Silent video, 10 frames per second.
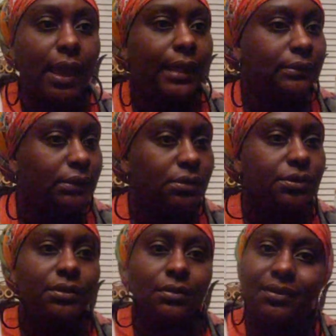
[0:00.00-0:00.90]
hey, look,
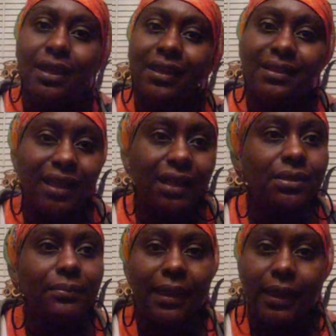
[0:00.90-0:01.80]
you know, that's
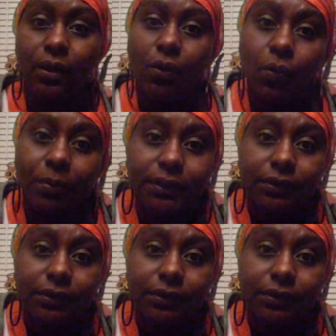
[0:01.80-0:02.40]
a bad omen,